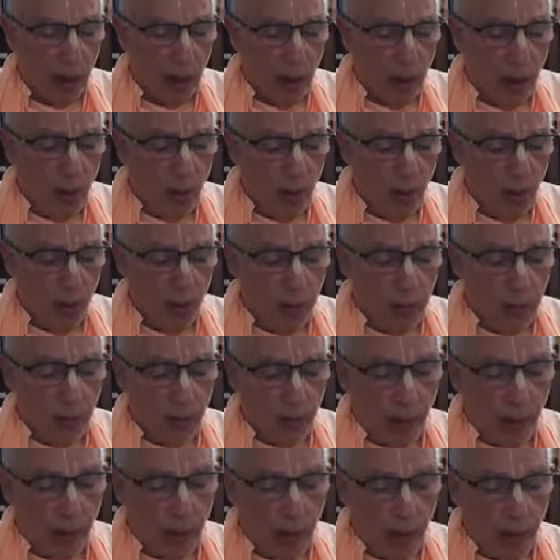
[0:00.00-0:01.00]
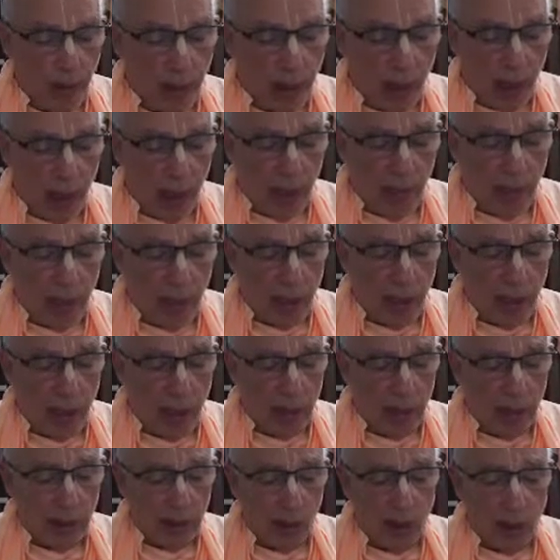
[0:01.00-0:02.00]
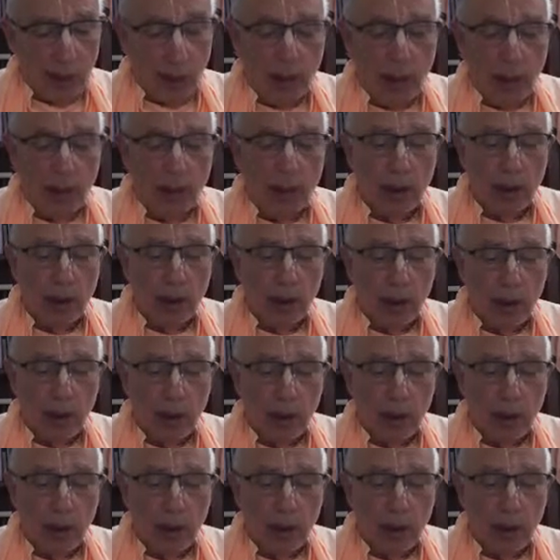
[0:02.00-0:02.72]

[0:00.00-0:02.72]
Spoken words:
hoy prema kamagandahina.